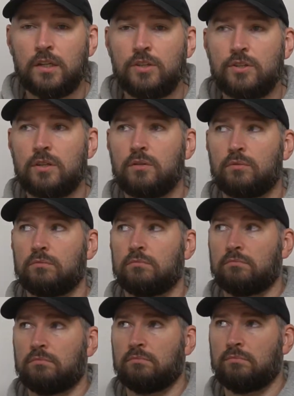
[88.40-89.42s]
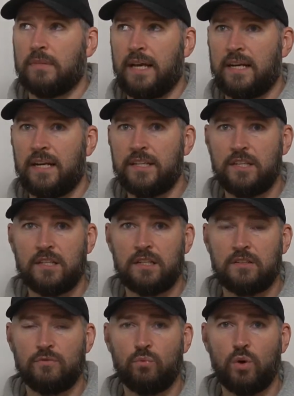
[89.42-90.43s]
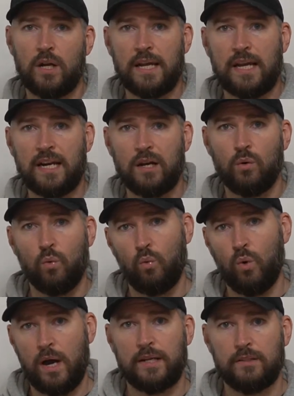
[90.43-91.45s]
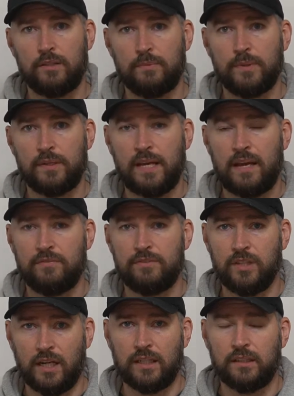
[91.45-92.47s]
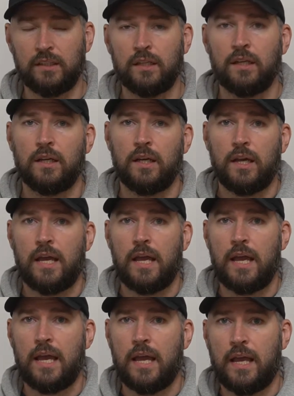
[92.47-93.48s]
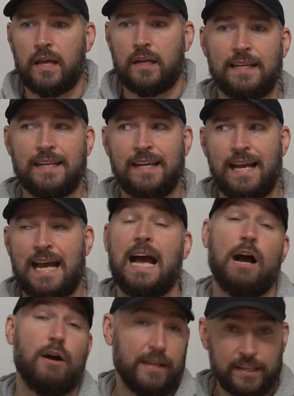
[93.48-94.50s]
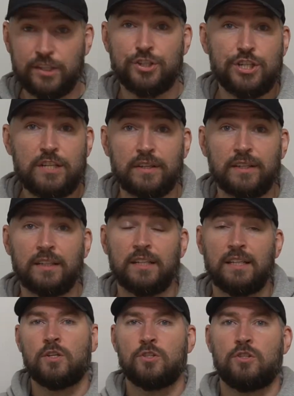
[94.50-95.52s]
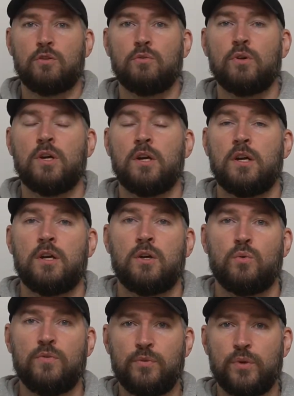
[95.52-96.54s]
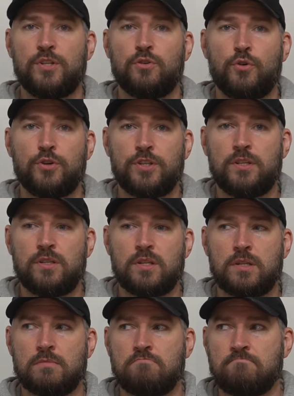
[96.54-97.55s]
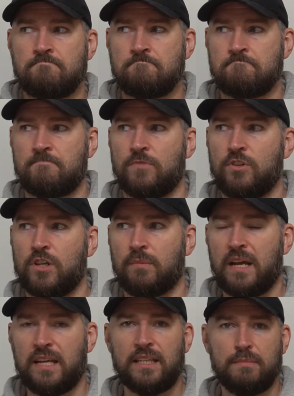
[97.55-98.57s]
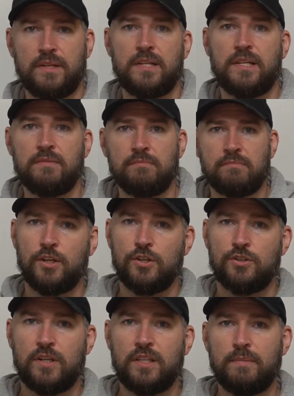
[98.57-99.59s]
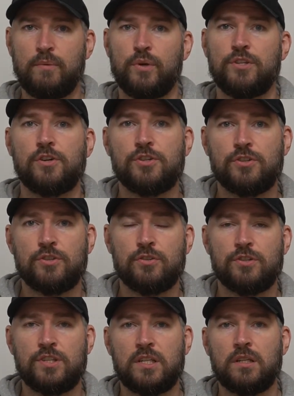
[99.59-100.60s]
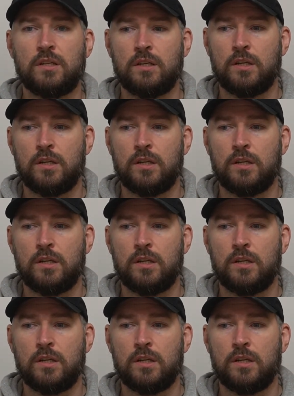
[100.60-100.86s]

So I had an idea of what I kind of wanted to have done and how I can achieve it. So with resources, kind of limited, so I did my research to see